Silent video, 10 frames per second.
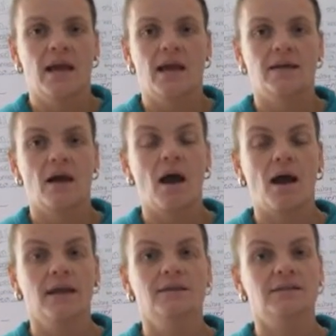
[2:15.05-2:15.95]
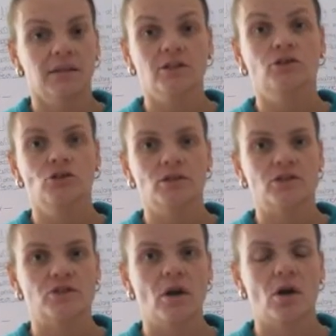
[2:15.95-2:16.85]
And I did do a
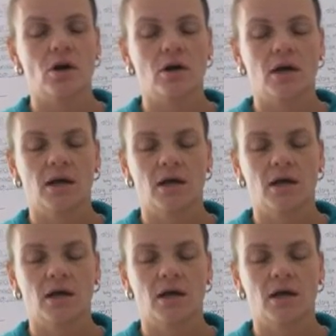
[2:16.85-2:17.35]
song,